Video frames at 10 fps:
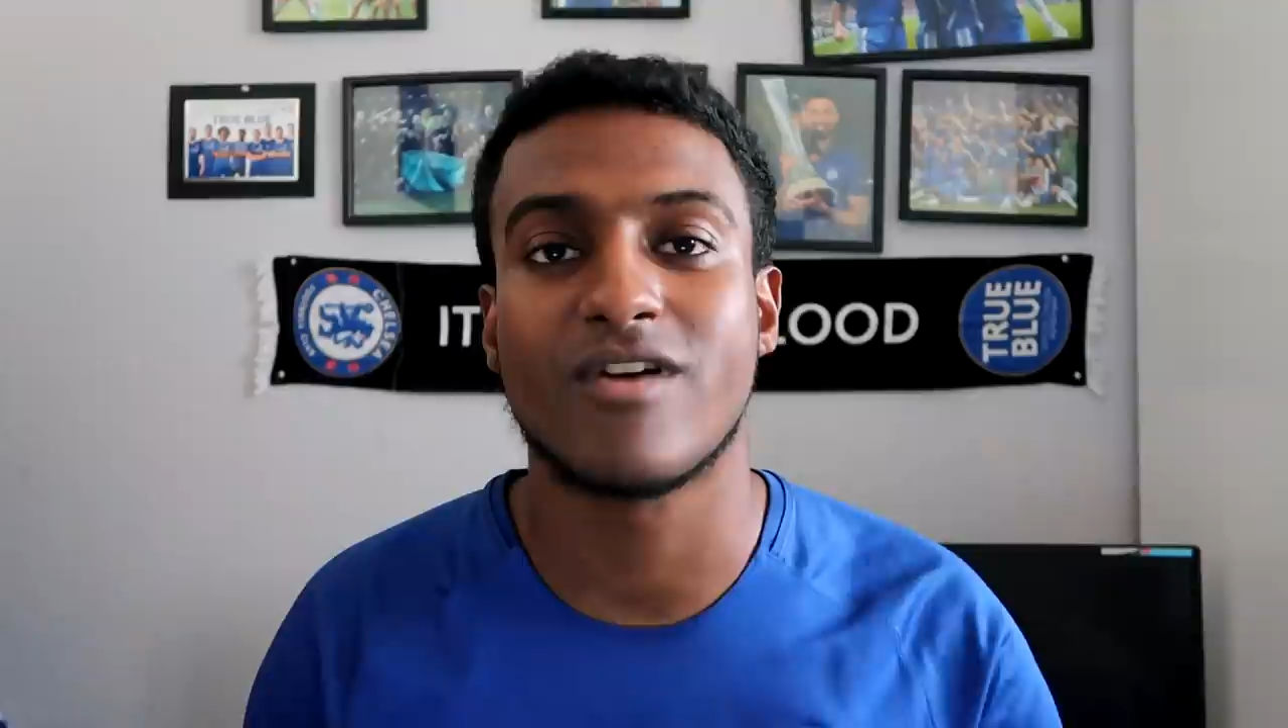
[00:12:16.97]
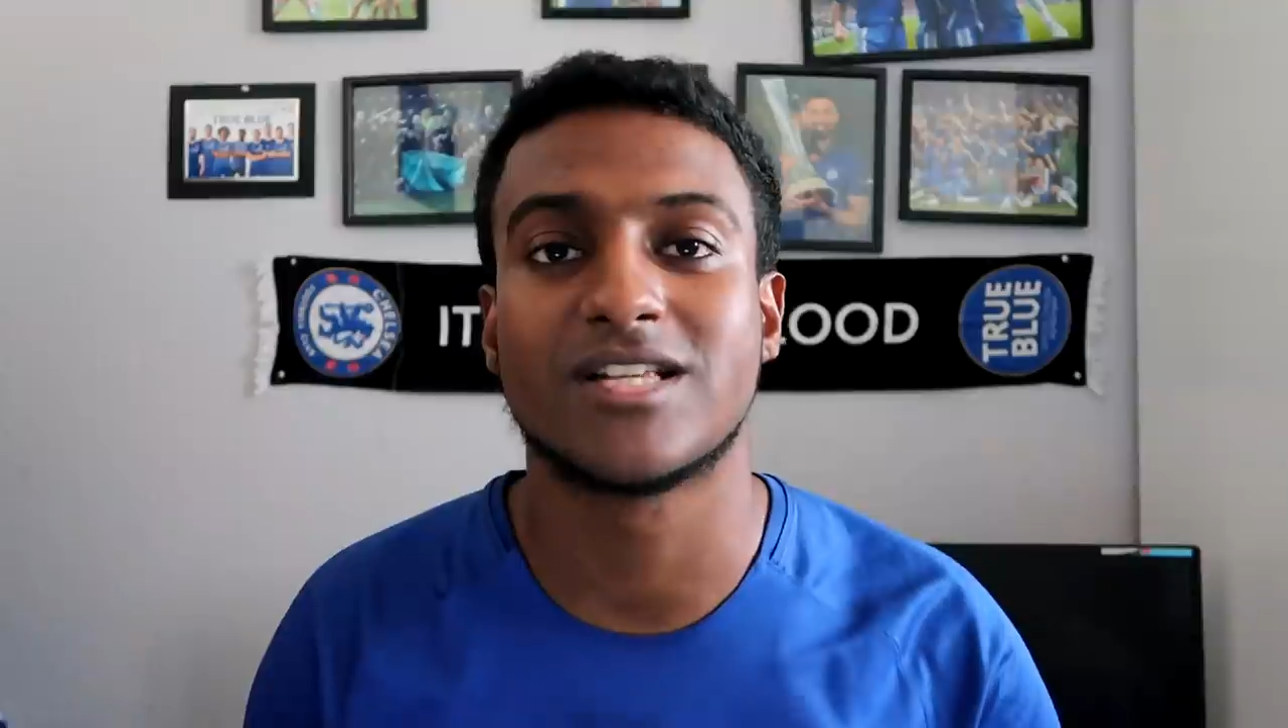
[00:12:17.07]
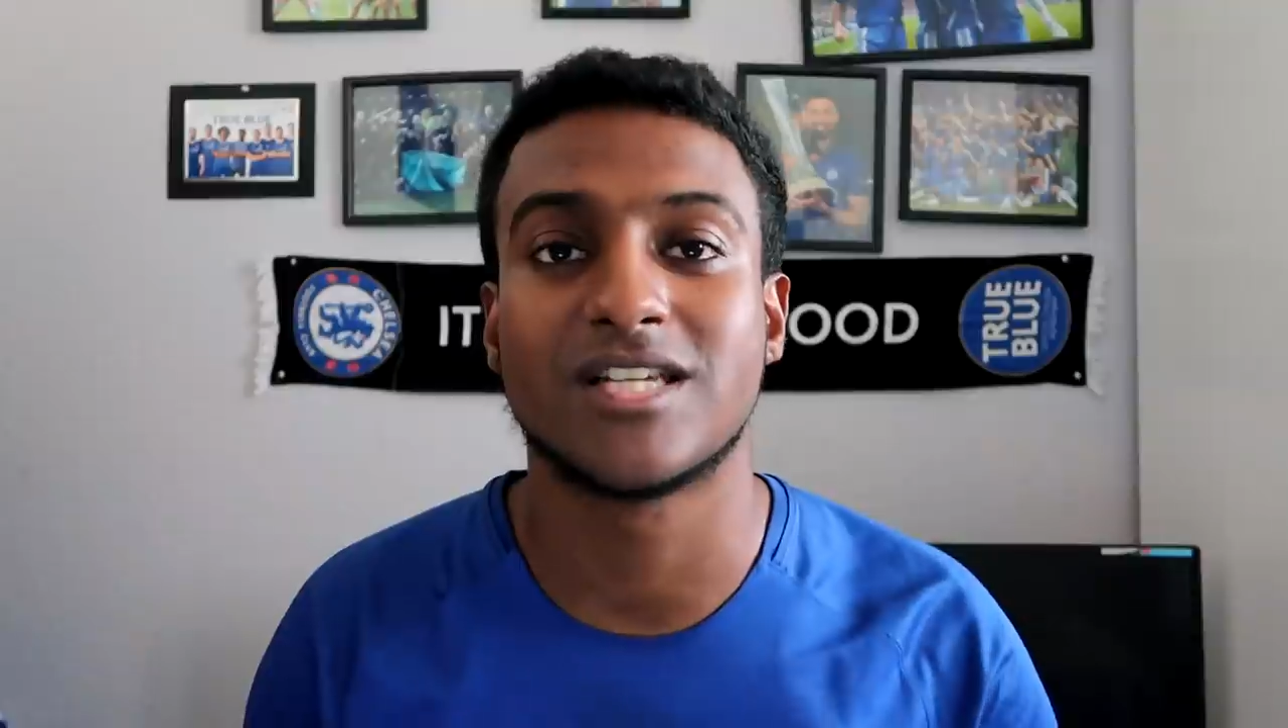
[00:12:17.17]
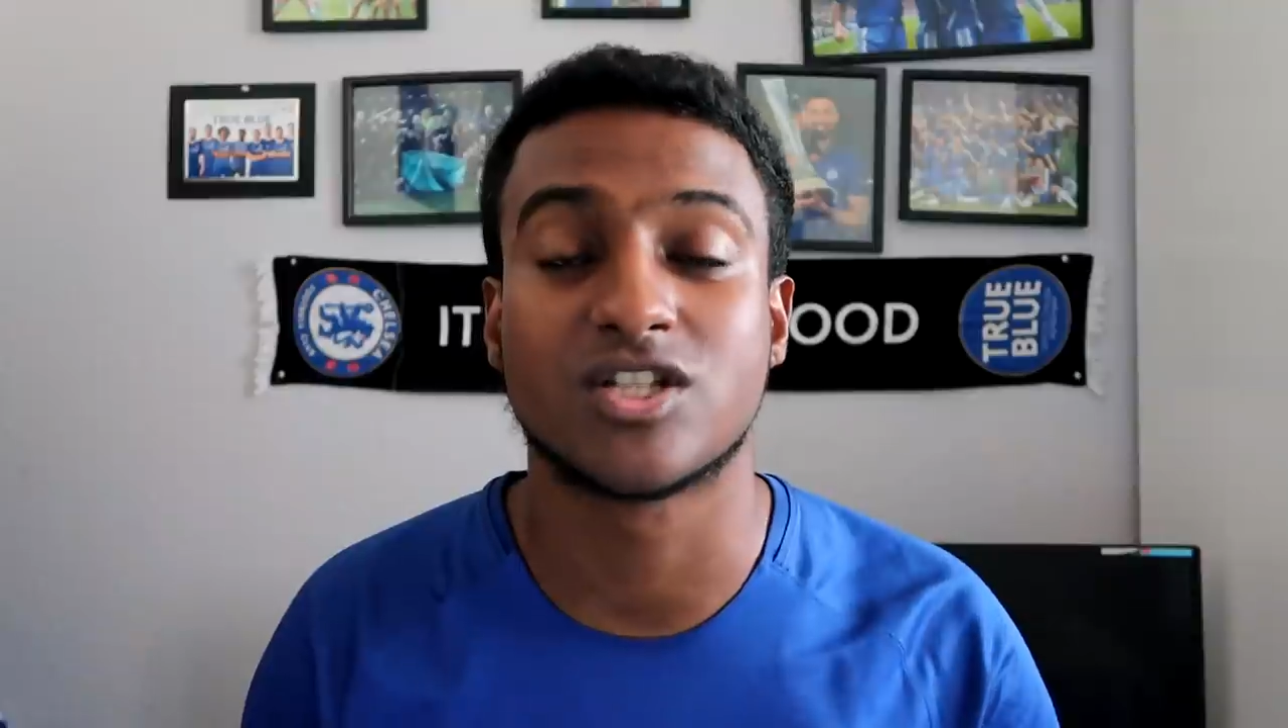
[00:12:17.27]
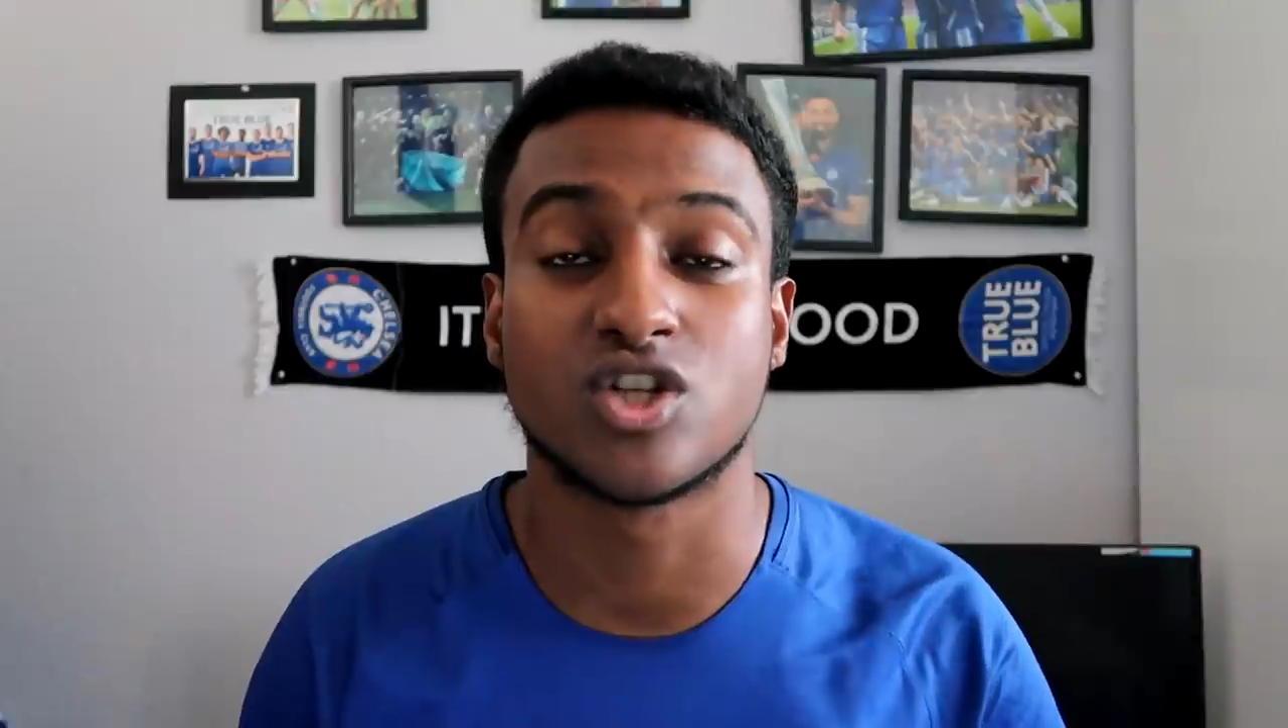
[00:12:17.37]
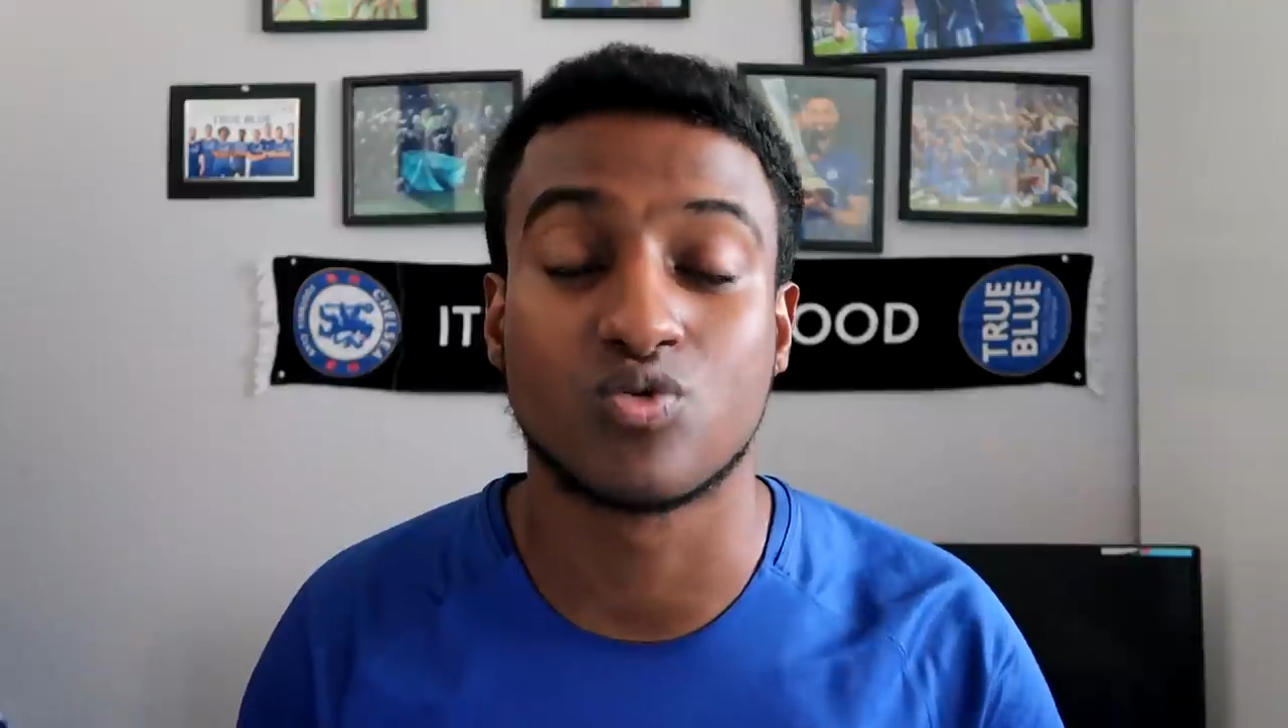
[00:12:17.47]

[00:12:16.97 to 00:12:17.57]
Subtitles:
ratings